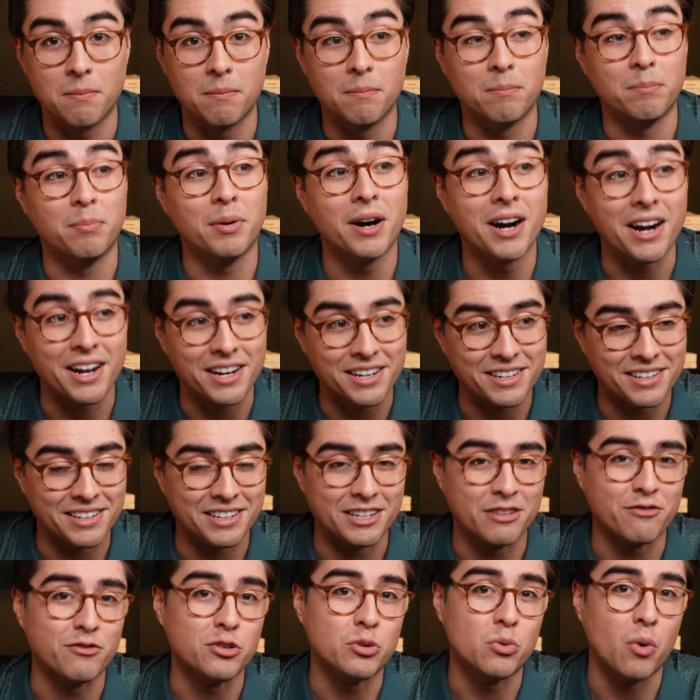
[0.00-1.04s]
But
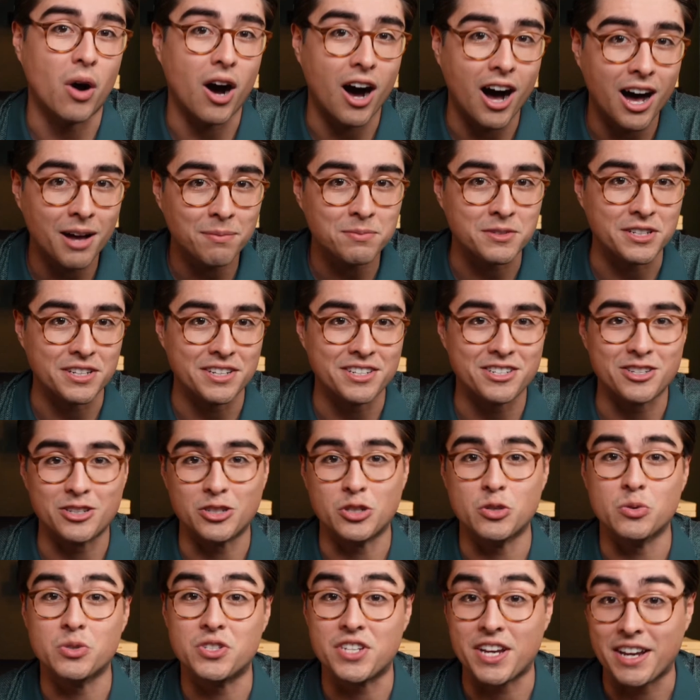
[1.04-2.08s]
if you opted to
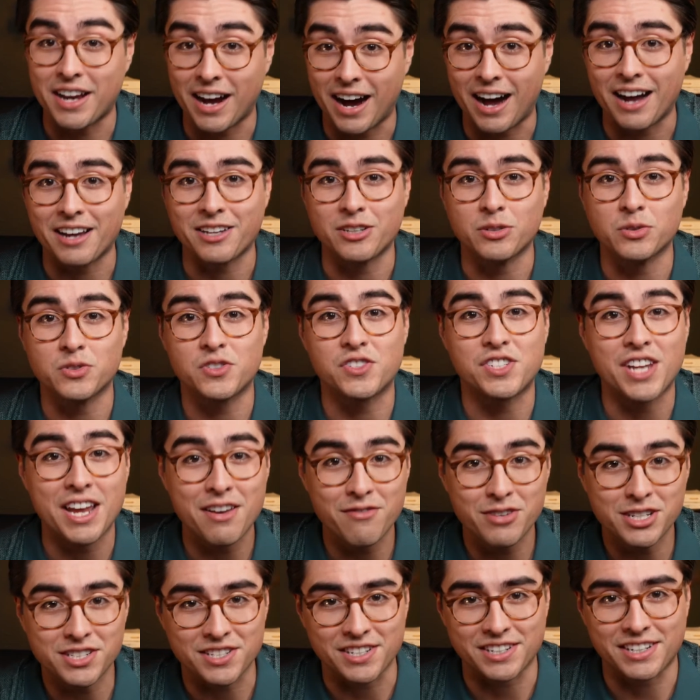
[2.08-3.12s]
use a high yield
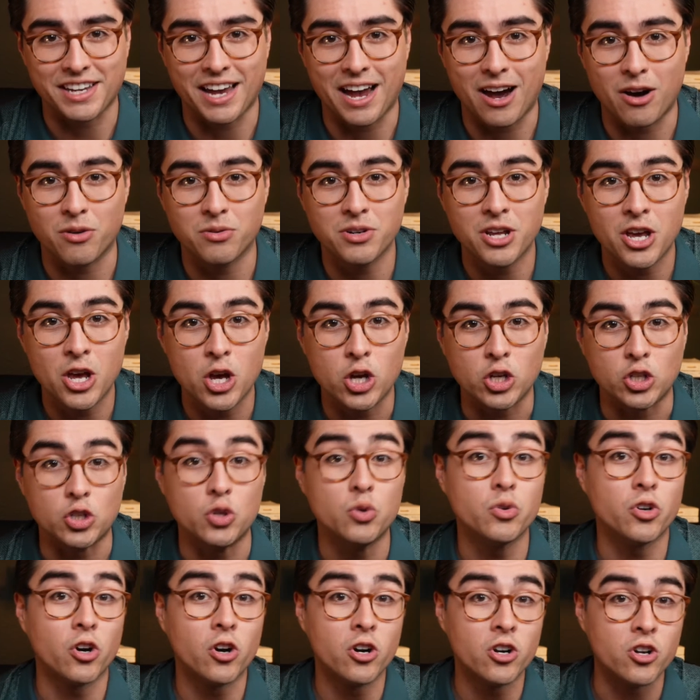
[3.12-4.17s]
savings account,
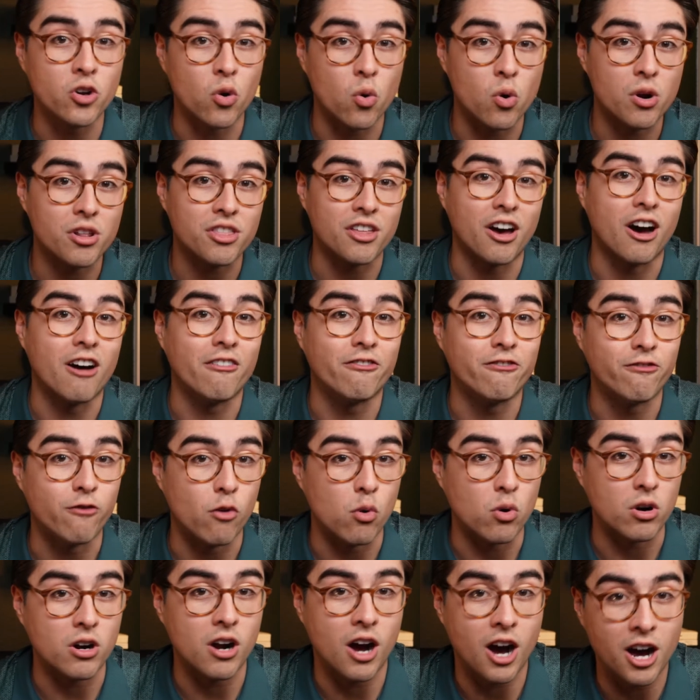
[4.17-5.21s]
you'd earn north of
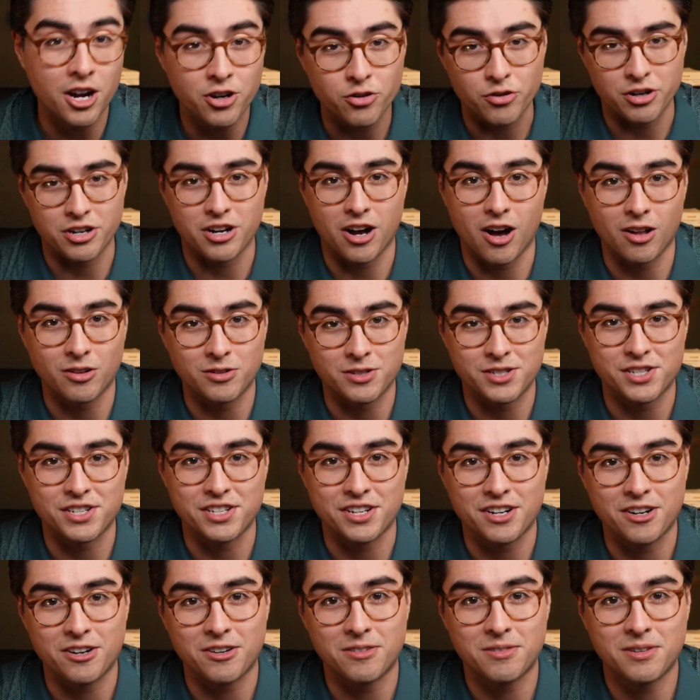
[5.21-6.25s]
$400 a
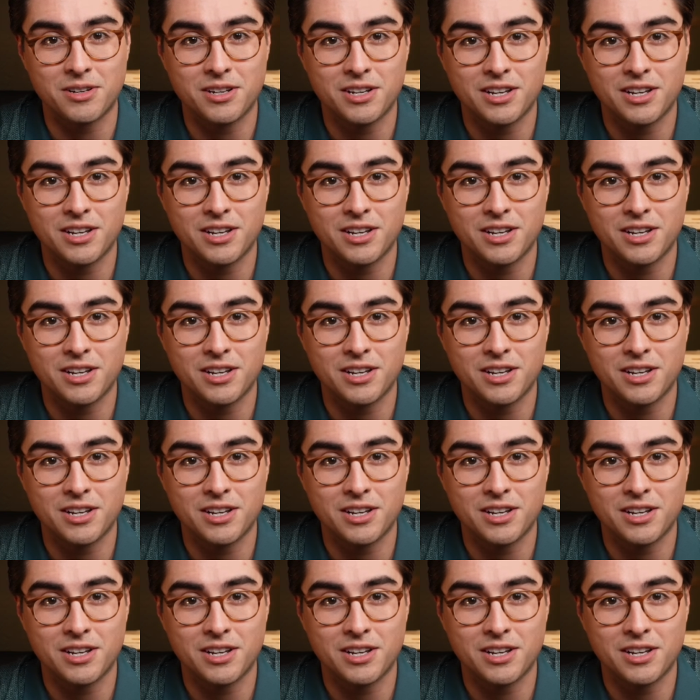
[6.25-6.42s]
year.